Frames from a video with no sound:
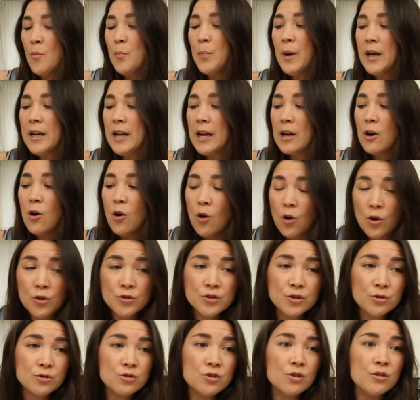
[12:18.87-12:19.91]
But I
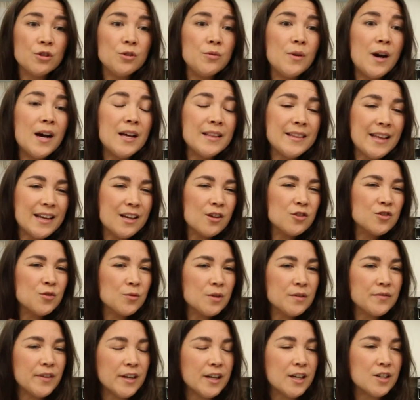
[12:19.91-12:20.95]
also show you a, like
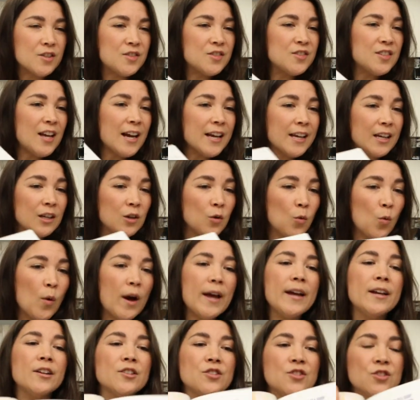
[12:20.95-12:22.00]
sort of like a second
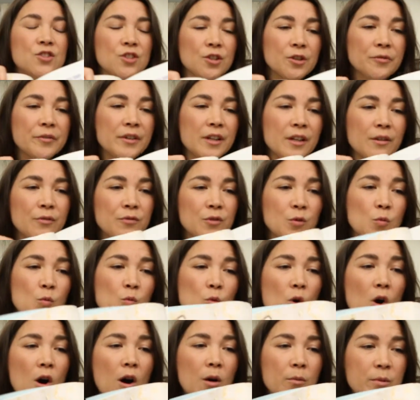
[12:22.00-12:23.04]
way to serve it if you
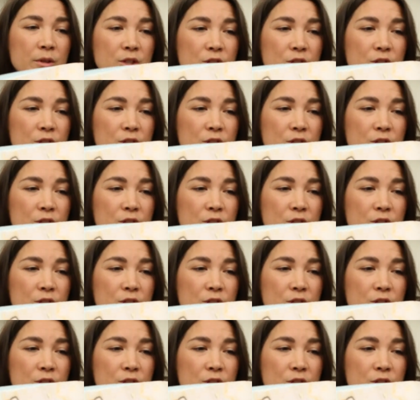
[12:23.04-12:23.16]
want,